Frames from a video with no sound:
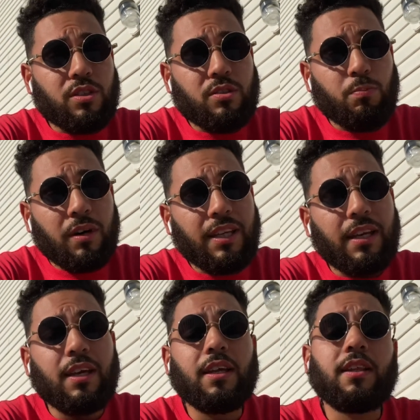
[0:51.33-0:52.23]
Monday
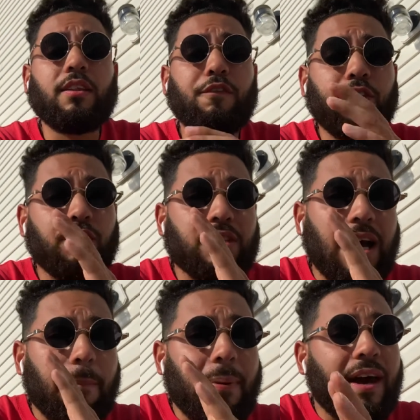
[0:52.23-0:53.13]
night, the Phillies
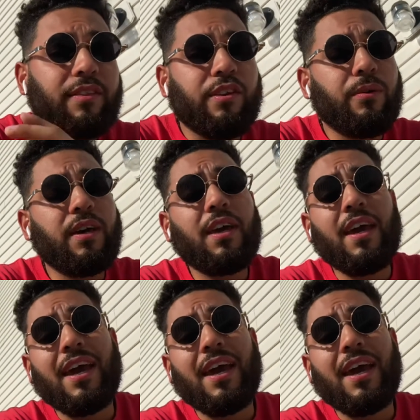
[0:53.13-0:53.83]
got back to it,